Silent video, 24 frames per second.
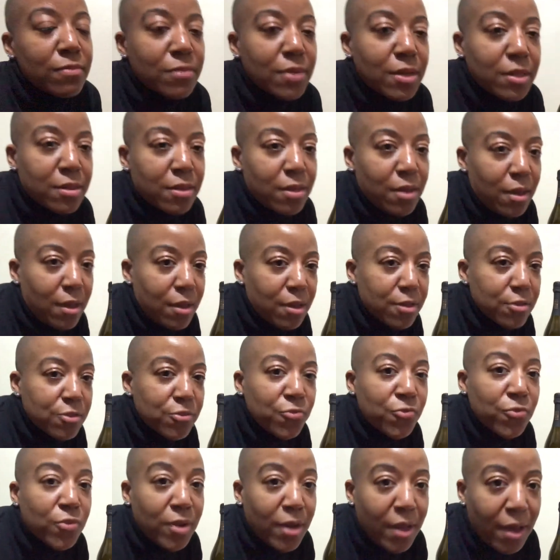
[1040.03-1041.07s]
I think is
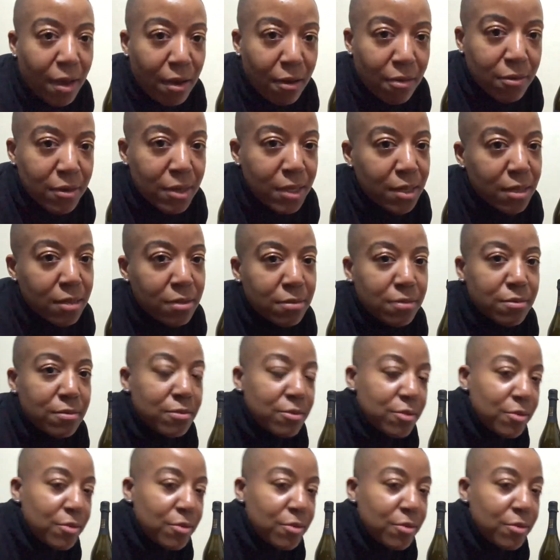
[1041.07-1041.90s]
for now, and